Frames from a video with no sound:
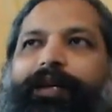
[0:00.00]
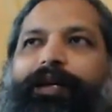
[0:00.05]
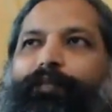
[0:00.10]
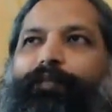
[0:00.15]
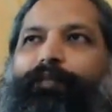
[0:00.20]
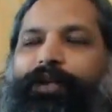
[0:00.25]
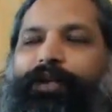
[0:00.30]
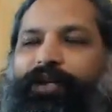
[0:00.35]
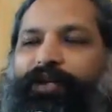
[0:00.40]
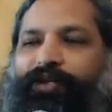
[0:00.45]

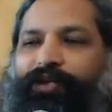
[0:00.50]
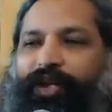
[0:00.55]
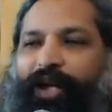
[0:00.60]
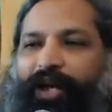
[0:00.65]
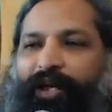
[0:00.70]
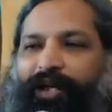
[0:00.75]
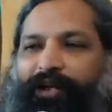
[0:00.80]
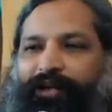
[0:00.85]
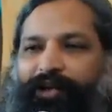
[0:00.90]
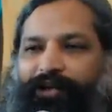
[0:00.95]

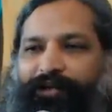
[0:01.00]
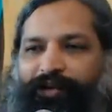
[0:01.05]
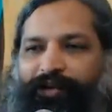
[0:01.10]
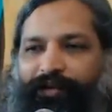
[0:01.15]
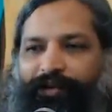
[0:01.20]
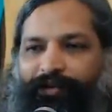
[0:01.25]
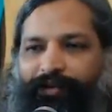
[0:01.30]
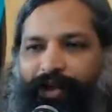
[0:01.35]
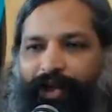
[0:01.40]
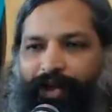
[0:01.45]
Potentialities in
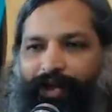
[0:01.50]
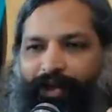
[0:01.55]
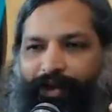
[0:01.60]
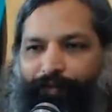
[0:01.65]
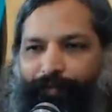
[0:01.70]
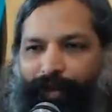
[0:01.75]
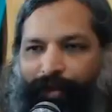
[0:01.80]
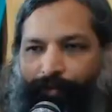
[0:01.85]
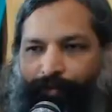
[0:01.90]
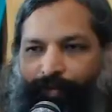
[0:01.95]
the silent
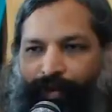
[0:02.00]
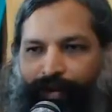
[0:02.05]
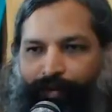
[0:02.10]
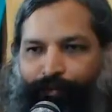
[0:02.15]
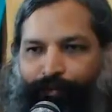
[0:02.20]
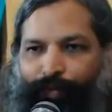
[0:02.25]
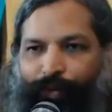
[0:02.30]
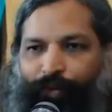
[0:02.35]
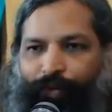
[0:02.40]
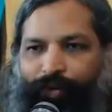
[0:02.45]
Brahman
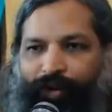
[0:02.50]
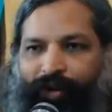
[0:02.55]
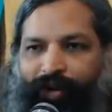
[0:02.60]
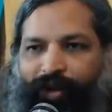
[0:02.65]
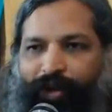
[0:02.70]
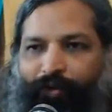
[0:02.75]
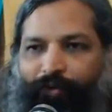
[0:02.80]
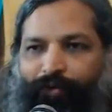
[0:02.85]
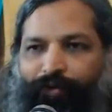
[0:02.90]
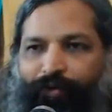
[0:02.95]
pouring
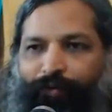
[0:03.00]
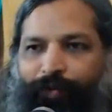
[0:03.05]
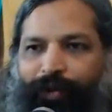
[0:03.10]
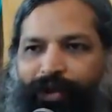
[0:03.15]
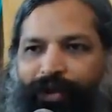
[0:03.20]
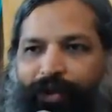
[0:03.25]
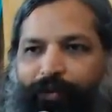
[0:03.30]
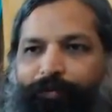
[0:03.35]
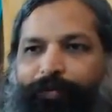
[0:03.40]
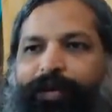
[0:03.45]
out to
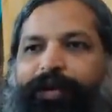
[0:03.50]
become